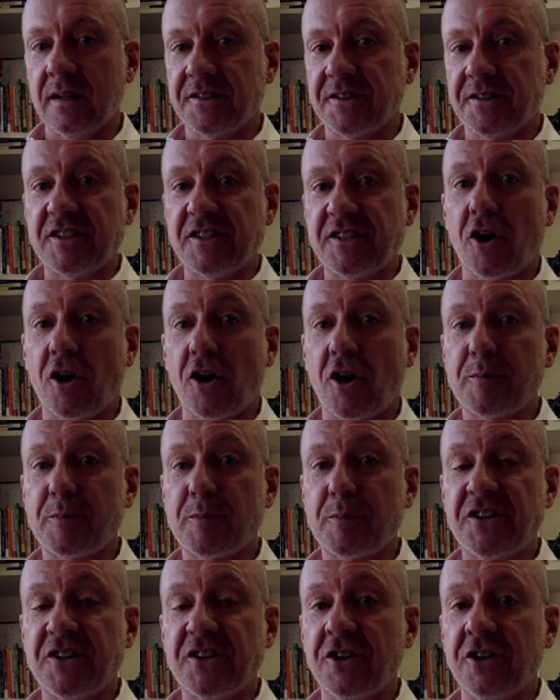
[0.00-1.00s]
discharge
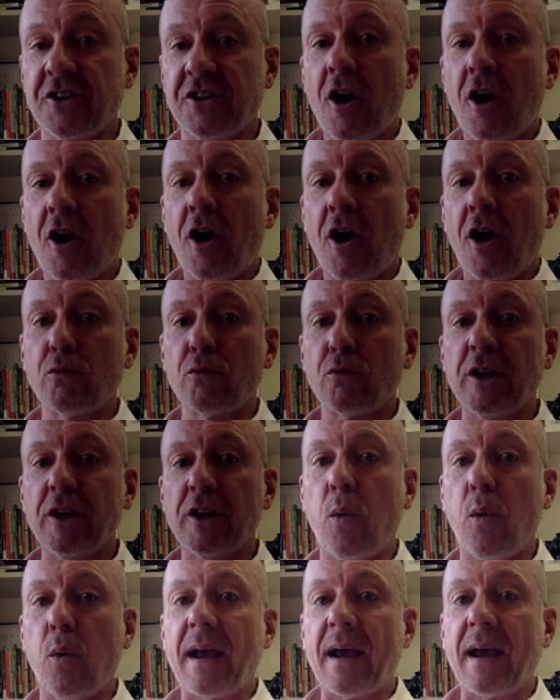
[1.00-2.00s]
petition are really
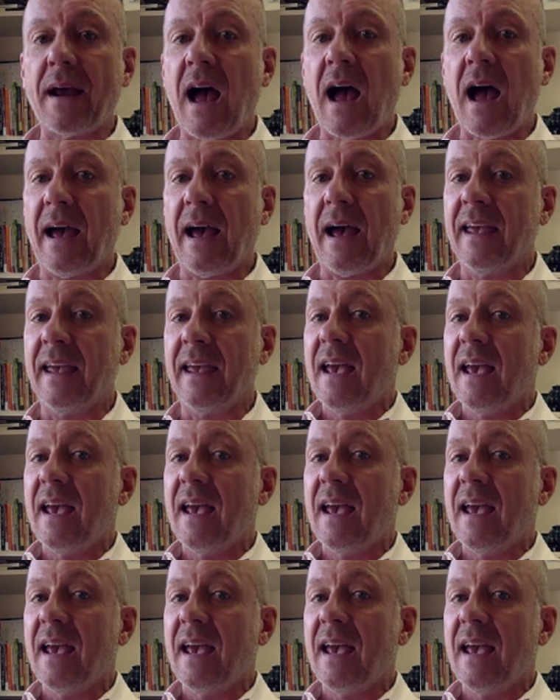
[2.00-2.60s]
quite high.